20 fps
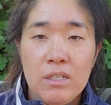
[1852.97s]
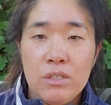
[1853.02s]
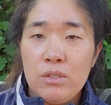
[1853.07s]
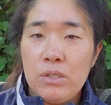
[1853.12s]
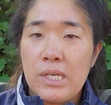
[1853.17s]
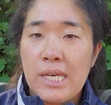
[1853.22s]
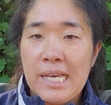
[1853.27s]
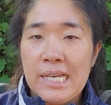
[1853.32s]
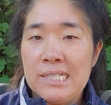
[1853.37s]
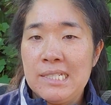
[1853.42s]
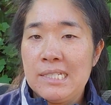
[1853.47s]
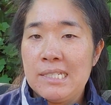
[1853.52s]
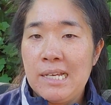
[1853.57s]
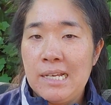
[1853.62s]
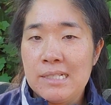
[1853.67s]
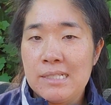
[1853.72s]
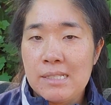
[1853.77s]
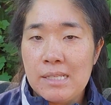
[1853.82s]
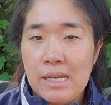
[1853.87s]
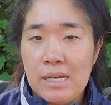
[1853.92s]
You can't
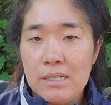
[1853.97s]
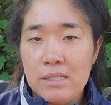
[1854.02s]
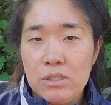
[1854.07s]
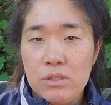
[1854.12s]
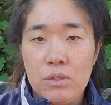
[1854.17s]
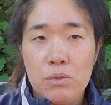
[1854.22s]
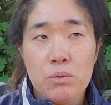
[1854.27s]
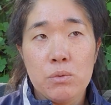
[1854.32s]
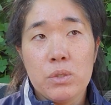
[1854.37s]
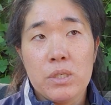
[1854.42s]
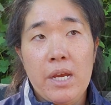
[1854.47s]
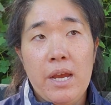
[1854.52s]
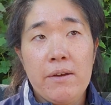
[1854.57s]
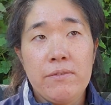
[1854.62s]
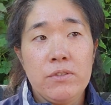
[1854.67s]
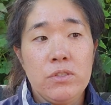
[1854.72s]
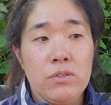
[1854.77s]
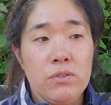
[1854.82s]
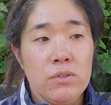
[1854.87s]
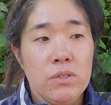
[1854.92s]
test that. You would
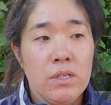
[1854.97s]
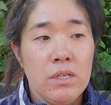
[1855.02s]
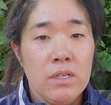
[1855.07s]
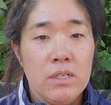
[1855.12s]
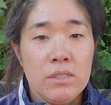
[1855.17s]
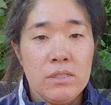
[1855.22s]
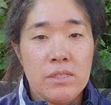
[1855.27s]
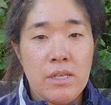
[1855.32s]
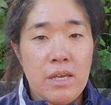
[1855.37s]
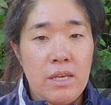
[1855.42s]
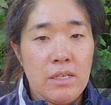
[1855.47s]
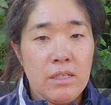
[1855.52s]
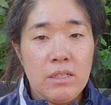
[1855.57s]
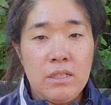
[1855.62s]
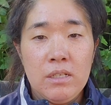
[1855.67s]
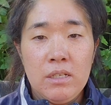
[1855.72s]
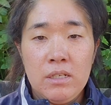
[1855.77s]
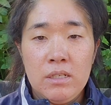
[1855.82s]
have to say